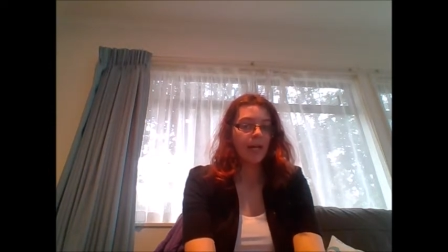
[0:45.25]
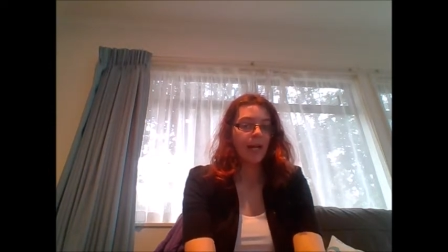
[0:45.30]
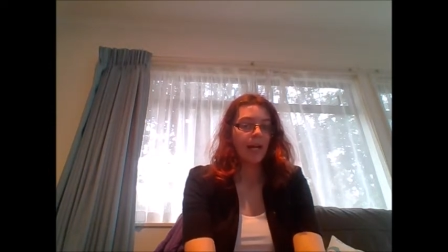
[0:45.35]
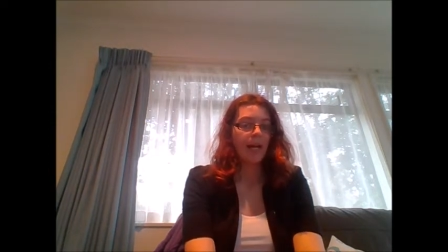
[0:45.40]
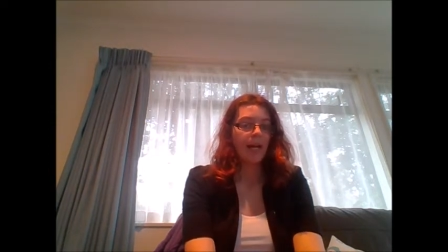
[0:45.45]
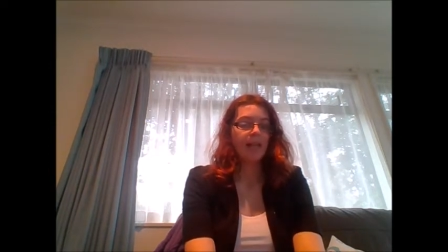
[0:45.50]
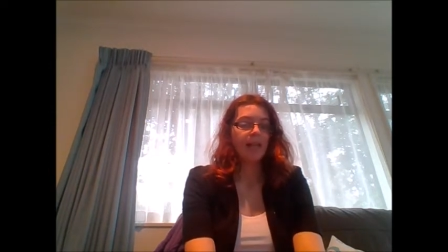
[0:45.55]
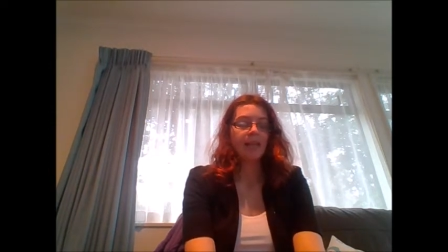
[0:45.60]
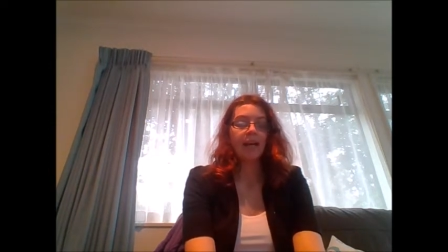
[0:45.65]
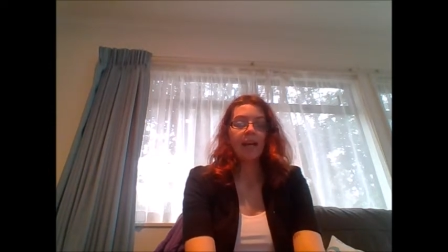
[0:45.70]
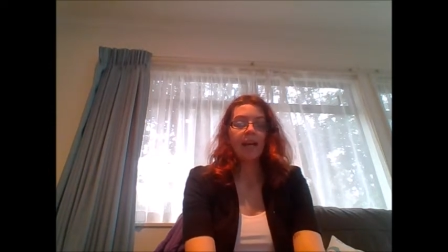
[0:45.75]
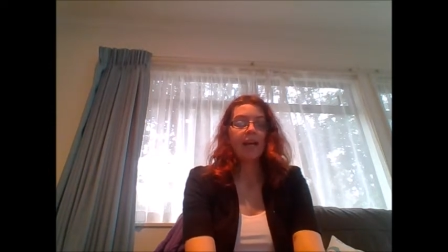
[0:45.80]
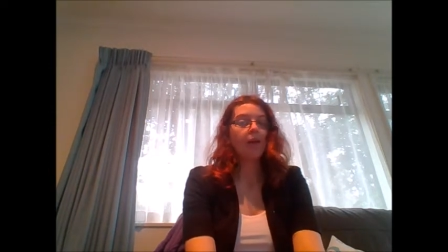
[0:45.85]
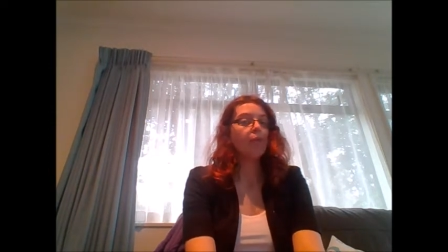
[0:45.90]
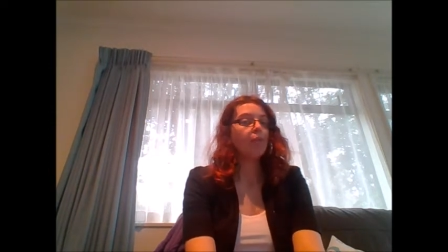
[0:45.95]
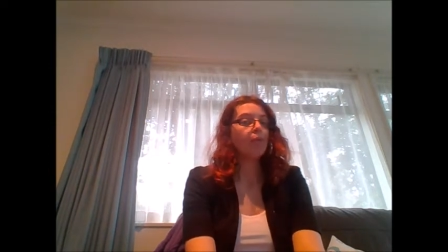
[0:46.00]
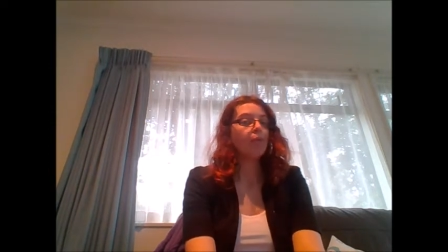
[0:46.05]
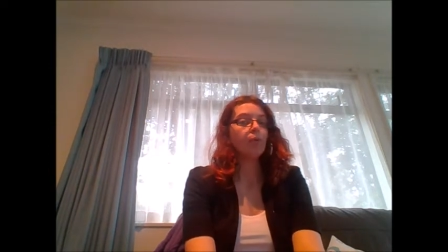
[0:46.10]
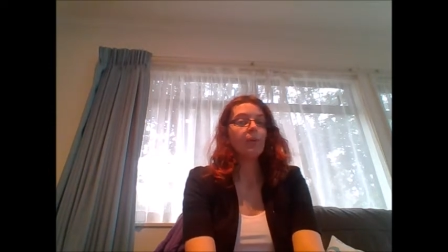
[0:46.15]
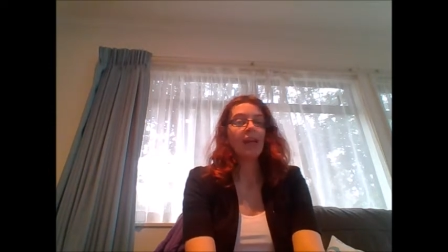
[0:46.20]
and that
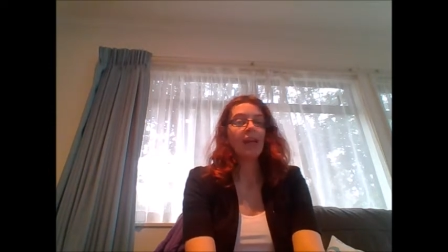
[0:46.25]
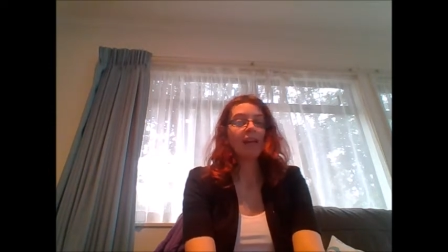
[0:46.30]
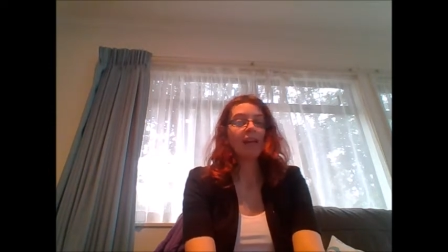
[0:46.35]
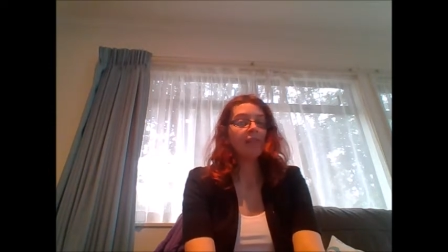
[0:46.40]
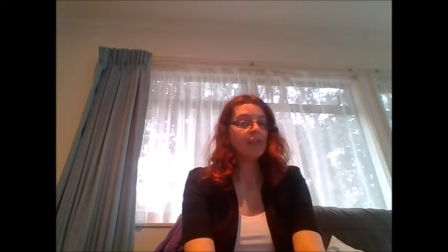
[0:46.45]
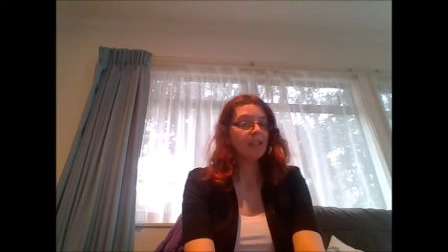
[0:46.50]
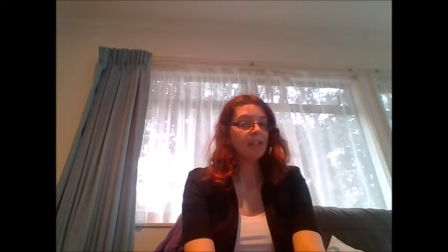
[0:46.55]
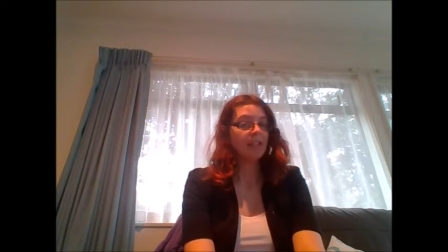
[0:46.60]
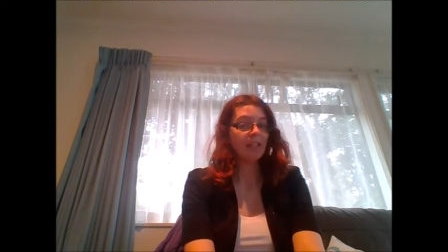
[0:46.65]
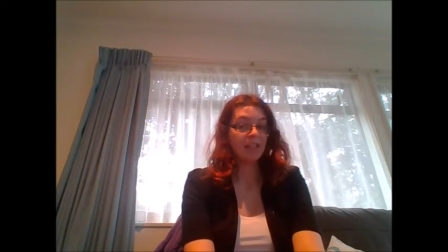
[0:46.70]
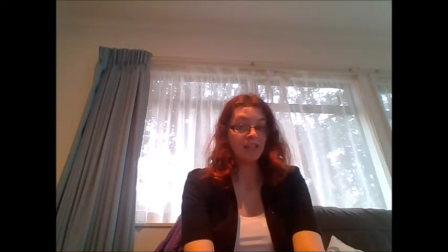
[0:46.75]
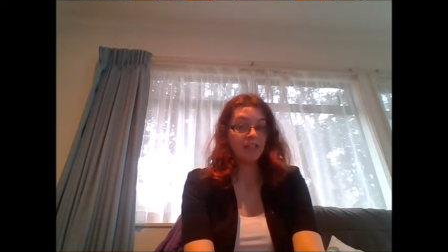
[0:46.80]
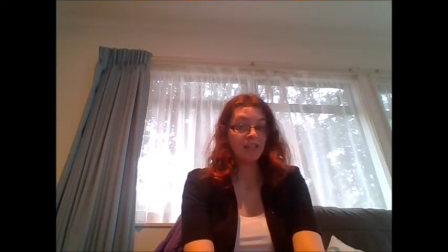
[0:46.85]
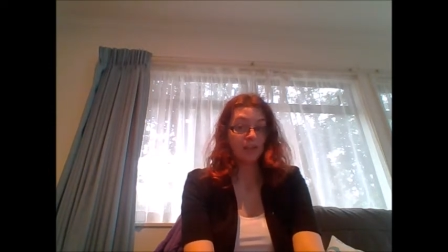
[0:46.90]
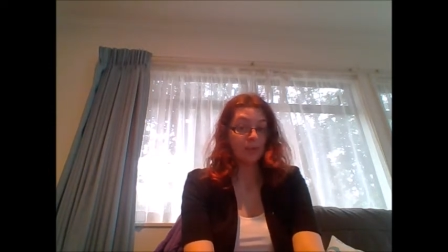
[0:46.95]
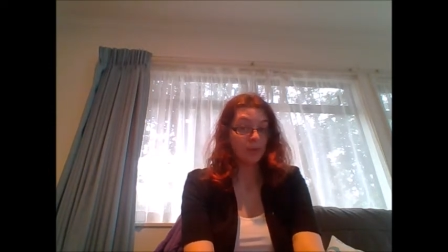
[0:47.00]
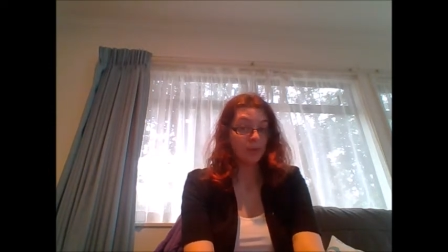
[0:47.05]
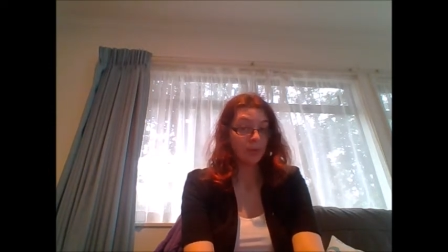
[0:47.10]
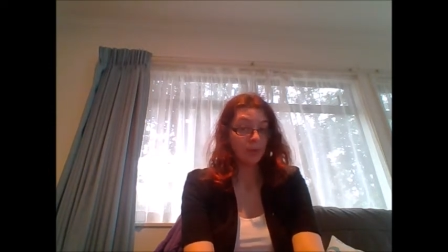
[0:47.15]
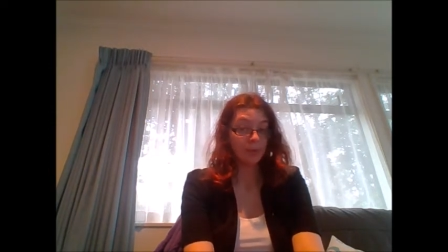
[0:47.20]
if you ever need to
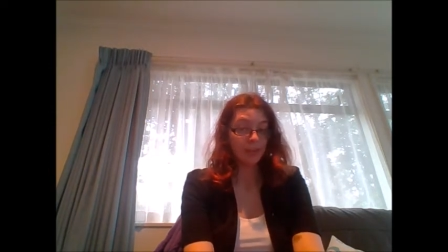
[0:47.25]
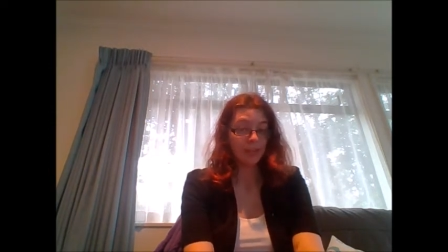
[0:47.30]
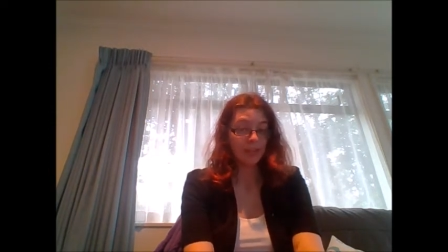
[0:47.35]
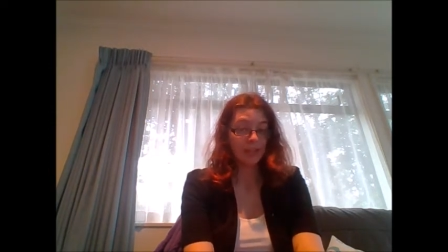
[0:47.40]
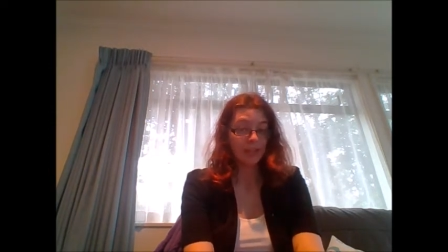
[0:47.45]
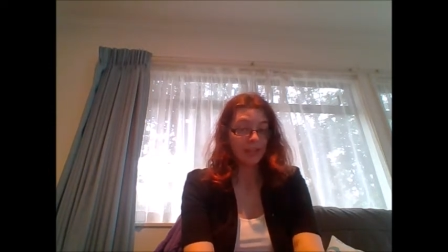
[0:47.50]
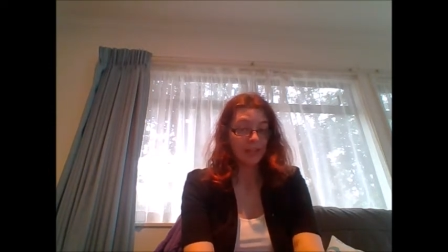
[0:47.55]
talk,